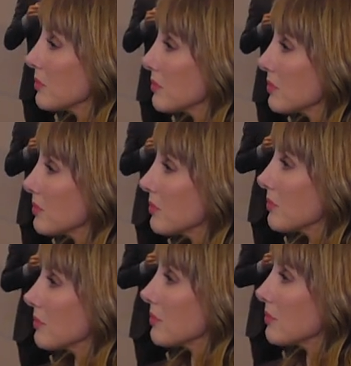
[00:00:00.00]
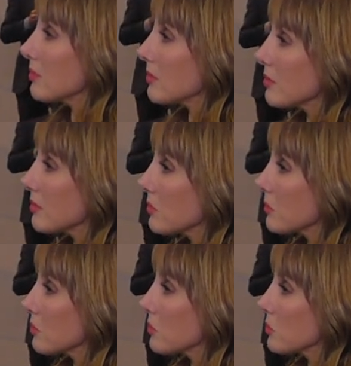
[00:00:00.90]

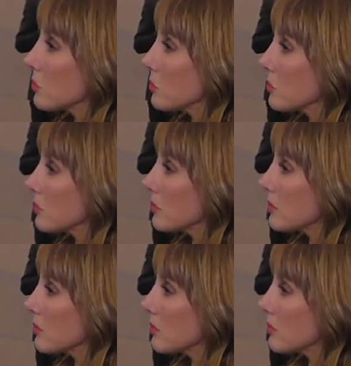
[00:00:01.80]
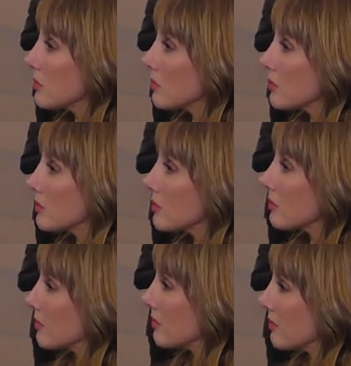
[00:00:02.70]

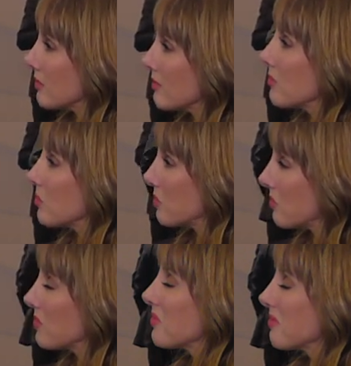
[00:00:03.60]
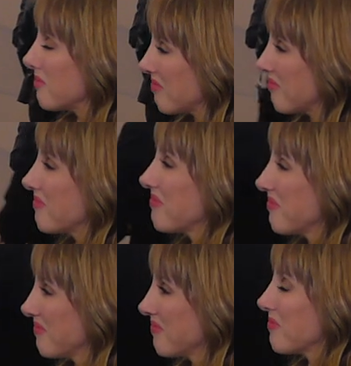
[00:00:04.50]

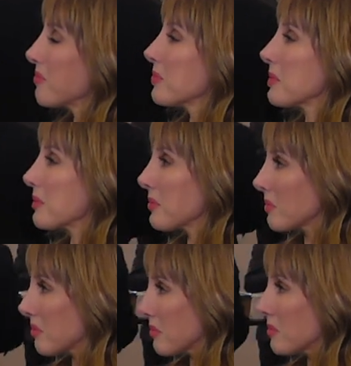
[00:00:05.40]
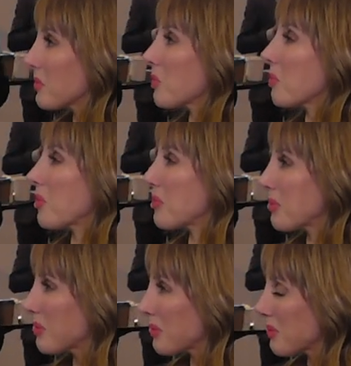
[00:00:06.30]

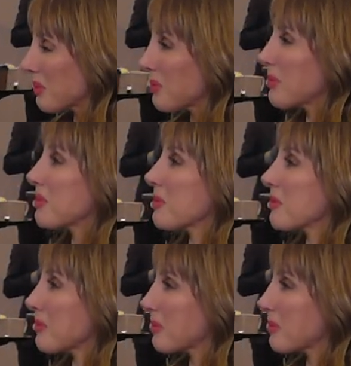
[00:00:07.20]
(silent)